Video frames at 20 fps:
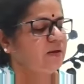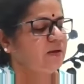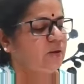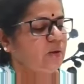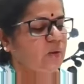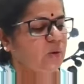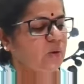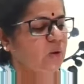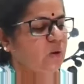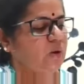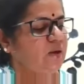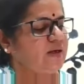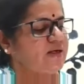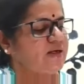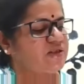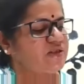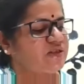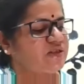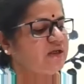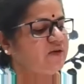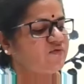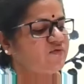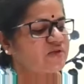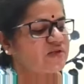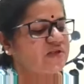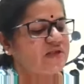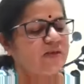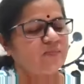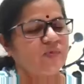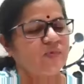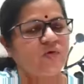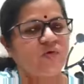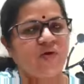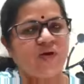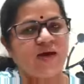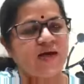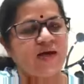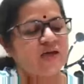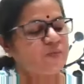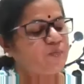Knowledge gives them
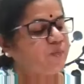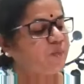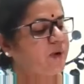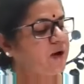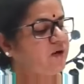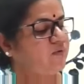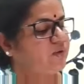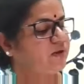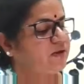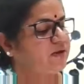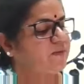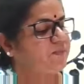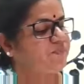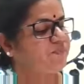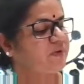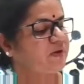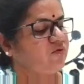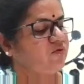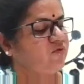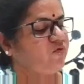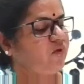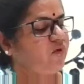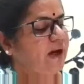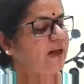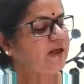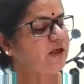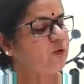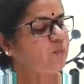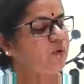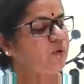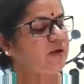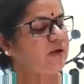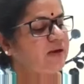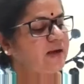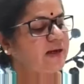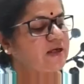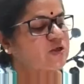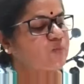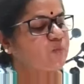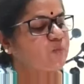great power, valuable
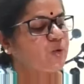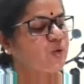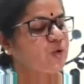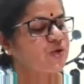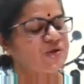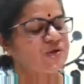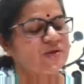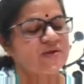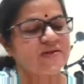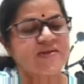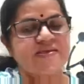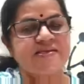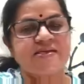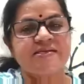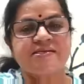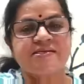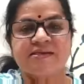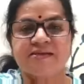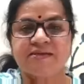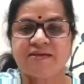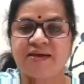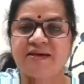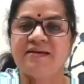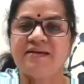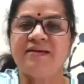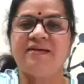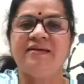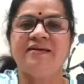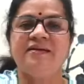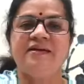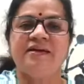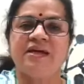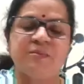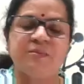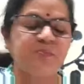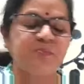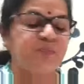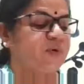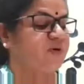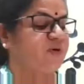exposures certainly
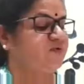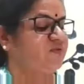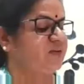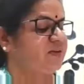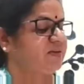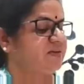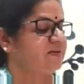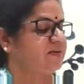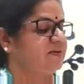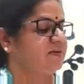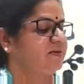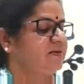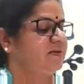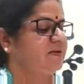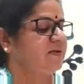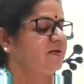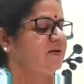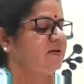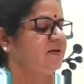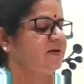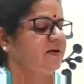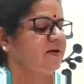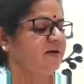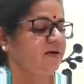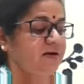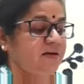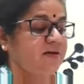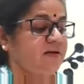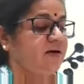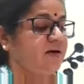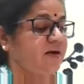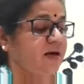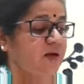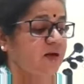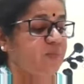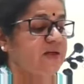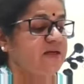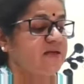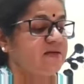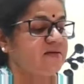empower. Inner
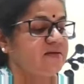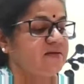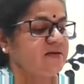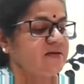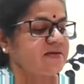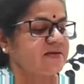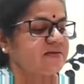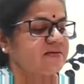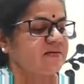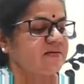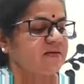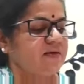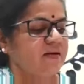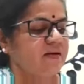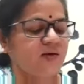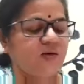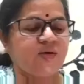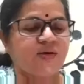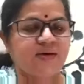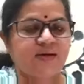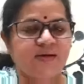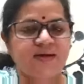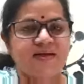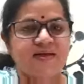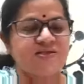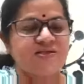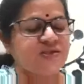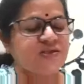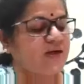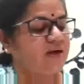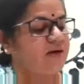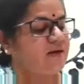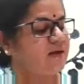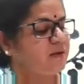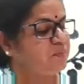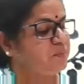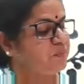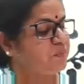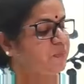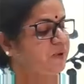abilities encourage and
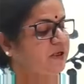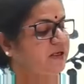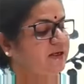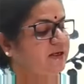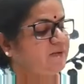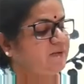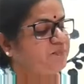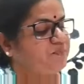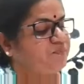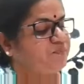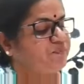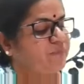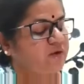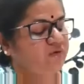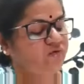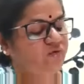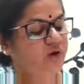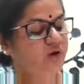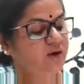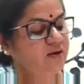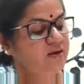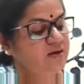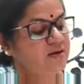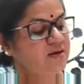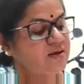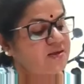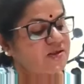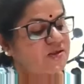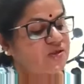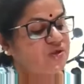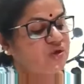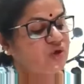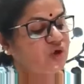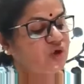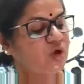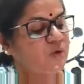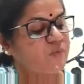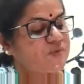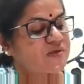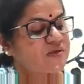impel, various
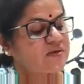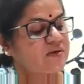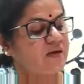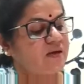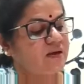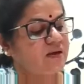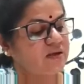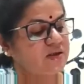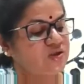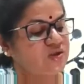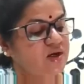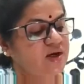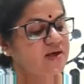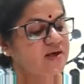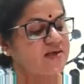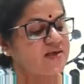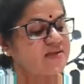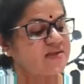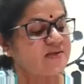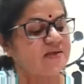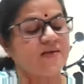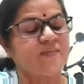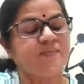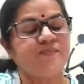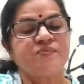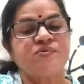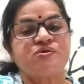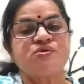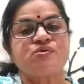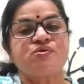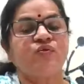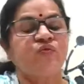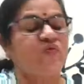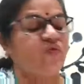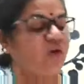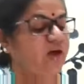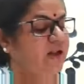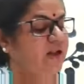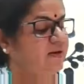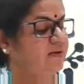jobs energize them so
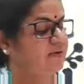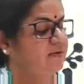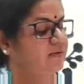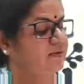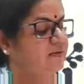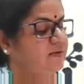well.